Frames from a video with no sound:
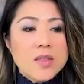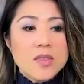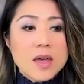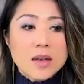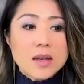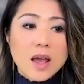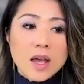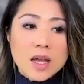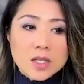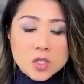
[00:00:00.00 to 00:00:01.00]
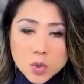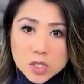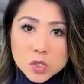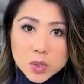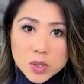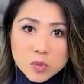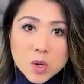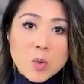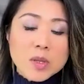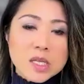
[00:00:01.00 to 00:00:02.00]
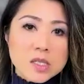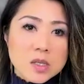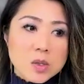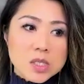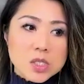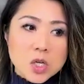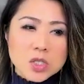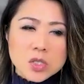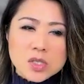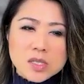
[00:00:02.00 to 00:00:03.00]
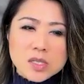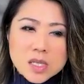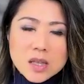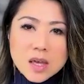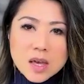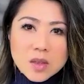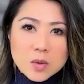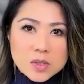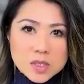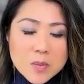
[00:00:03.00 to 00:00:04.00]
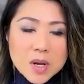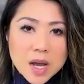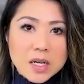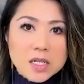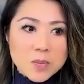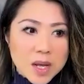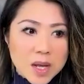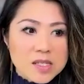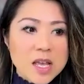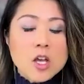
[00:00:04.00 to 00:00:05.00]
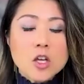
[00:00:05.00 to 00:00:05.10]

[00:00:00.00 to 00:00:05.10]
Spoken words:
Then in 2023, when they started to see that there was some kind of demands,